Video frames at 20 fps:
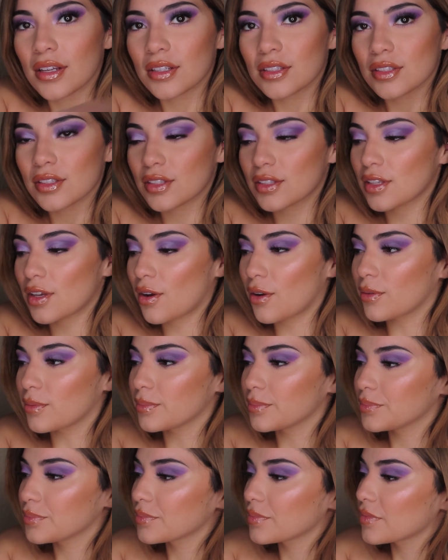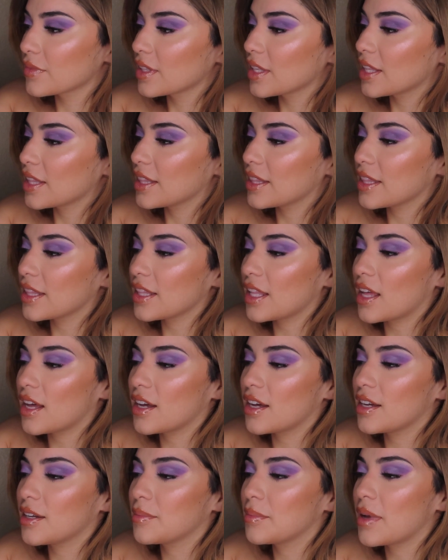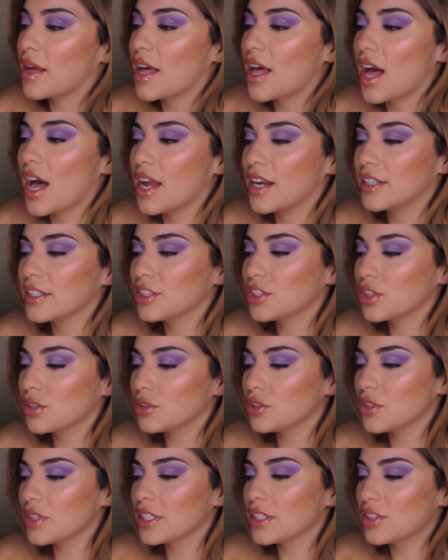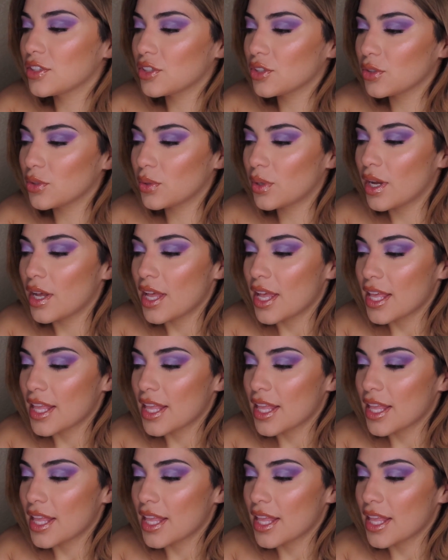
So I already showed you these 2.